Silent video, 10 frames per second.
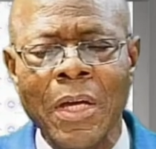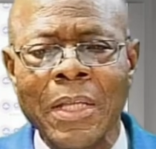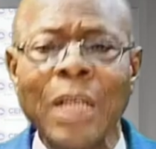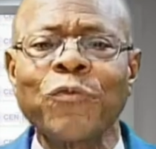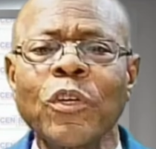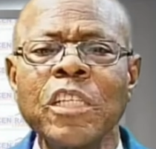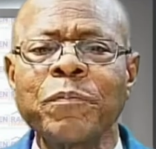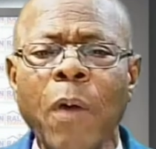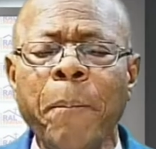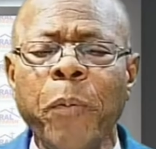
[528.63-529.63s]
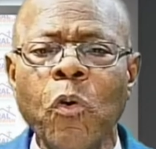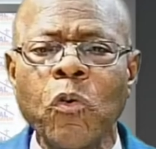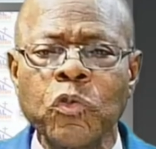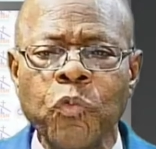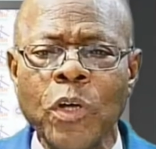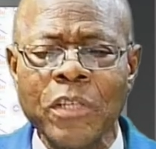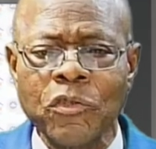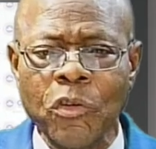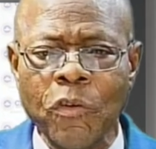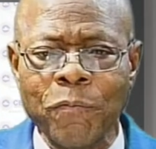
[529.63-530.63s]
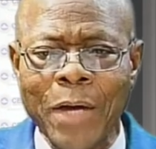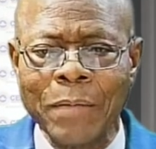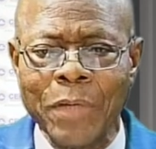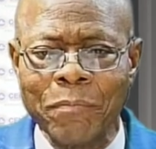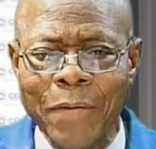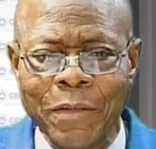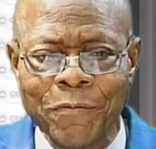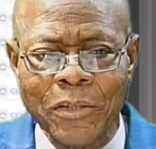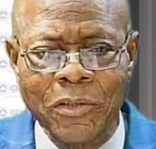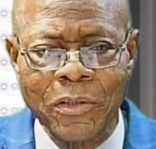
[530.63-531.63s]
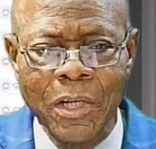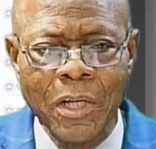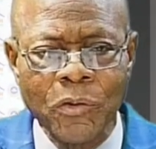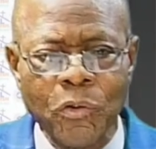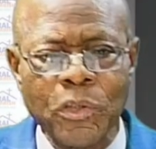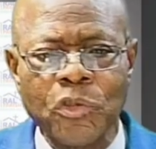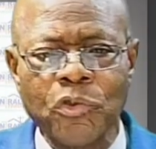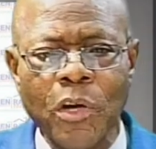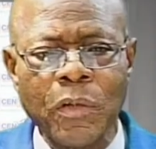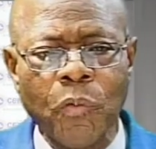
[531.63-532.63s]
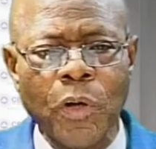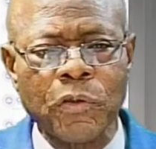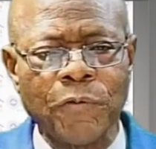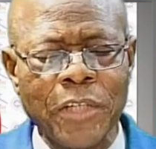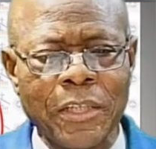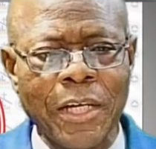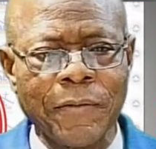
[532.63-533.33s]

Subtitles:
that for this purpose was the Son of Man made manifest, to destroy the works of Satan.